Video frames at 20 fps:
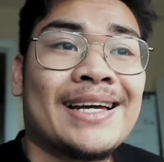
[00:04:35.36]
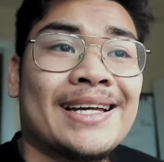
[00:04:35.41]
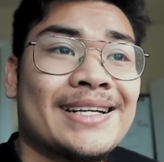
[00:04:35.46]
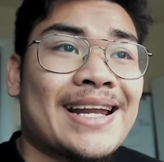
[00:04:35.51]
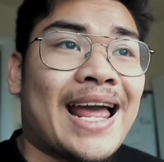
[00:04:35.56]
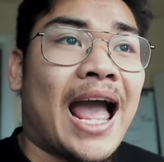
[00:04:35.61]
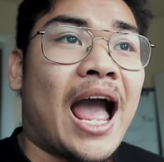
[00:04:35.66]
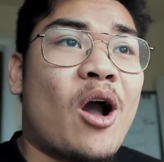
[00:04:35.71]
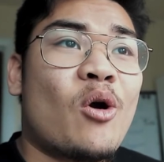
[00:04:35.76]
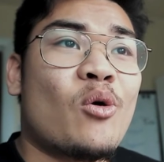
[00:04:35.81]

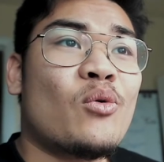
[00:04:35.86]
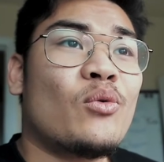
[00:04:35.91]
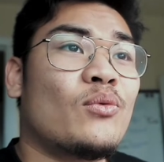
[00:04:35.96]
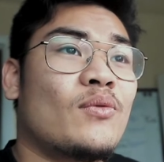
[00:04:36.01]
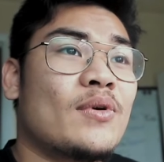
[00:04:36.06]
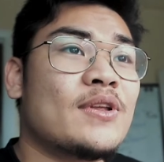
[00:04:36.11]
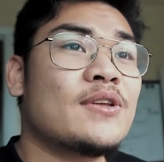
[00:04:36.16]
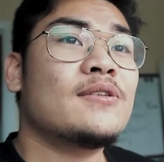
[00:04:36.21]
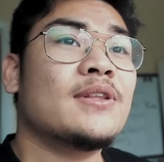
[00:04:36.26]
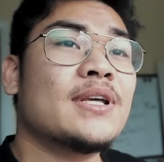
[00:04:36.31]
Now,
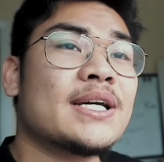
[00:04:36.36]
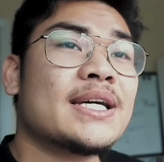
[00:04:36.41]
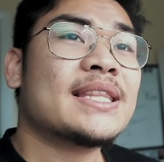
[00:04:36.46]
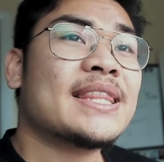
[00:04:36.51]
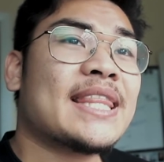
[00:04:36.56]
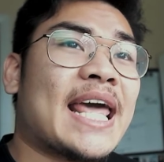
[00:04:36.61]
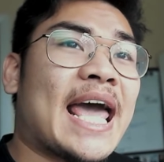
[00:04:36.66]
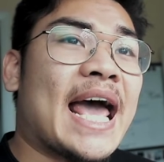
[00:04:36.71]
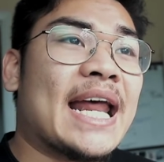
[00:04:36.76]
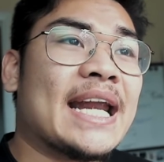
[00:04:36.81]
when you look
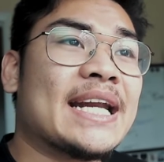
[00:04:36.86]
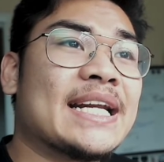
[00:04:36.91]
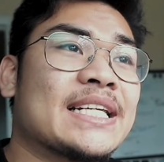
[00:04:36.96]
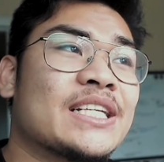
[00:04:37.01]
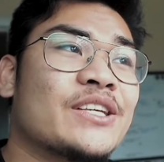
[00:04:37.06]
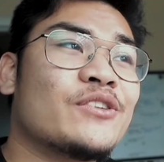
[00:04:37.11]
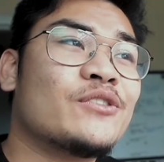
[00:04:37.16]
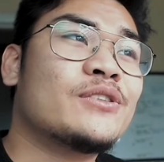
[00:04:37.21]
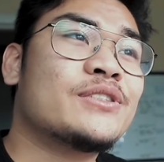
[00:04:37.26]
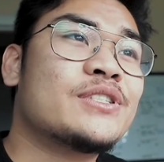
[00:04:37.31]
at that,
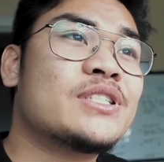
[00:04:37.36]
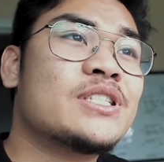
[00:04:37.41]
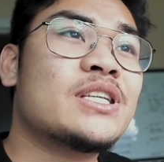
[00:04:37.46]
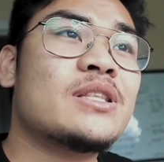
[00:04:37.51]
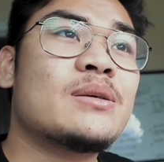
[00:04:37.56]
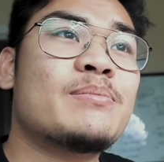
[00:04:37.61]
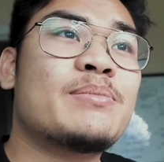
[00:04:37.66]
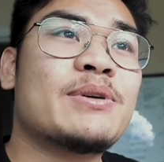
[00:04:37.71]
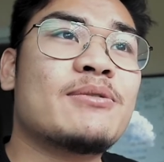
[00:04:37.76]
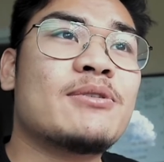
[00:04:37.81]
you see
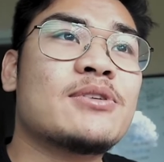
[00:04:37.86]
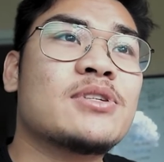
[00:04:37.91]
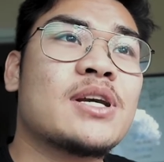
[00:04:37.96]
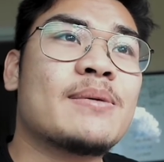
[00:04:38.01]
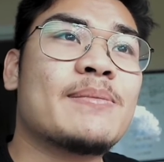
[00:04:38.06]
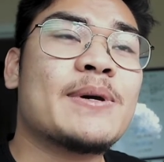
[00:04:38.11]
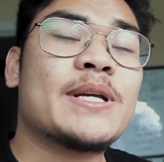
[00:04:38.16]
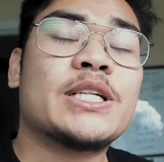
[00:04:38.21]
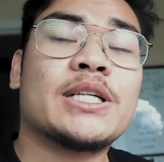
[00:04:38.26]
the B-roll segment,